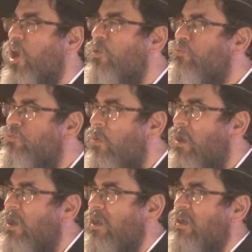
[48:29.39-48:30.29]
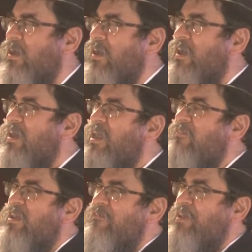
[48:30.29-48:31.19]
are wrong,
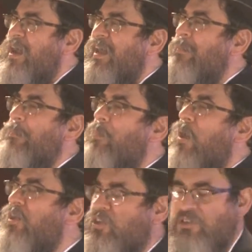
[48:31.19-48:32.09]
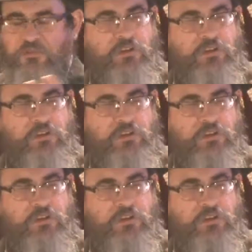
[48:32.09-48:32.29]
even if you're not going to be punished for